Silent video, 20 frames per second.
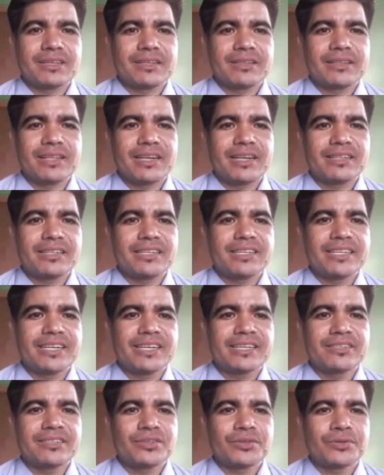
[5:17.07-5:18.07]

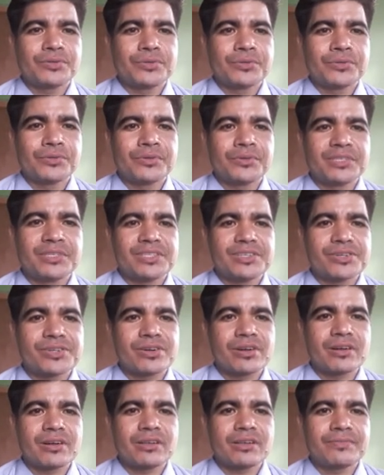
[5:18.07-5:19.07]
to do
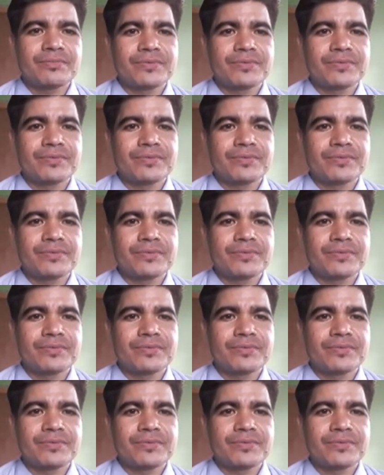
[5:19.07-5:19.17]
struggle